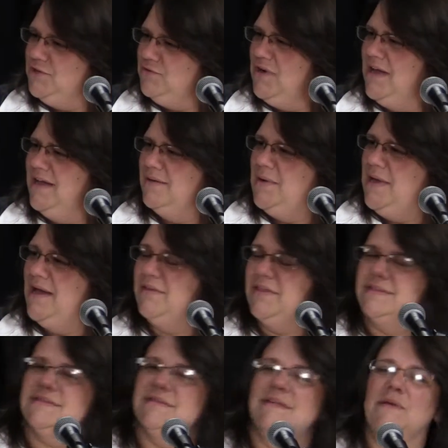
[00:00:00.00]
You're right.
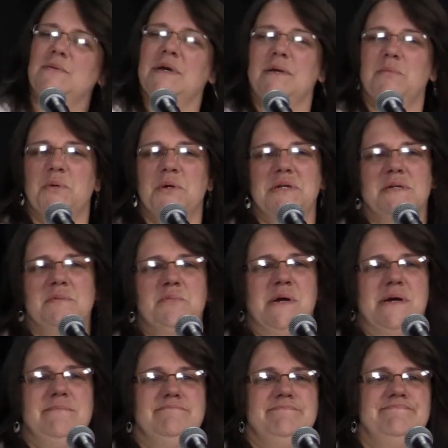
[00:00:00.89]
Wow, that's a neat way of putting it,
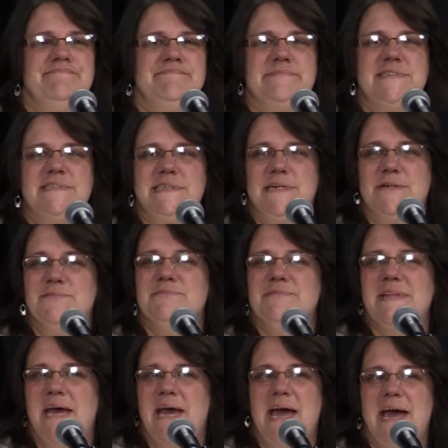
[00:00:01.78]
Brett. So
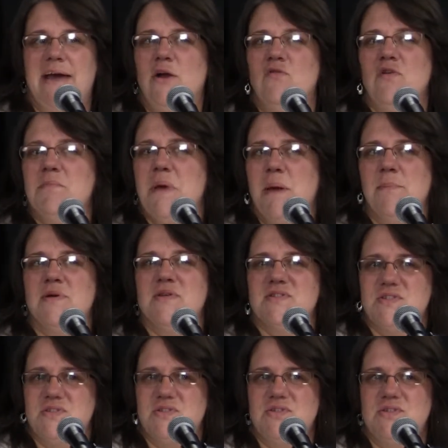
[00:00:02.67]
that I don't remember
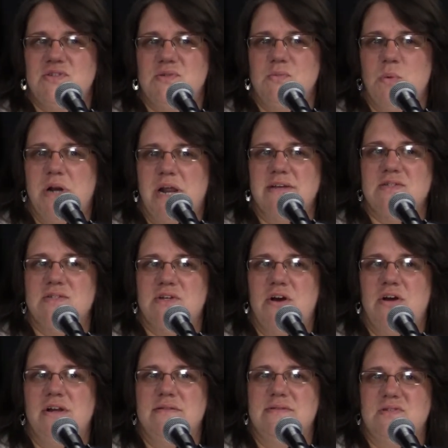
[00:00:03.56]
when I
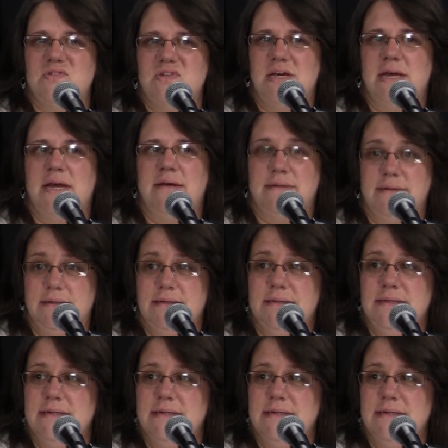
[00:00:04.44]
started singing,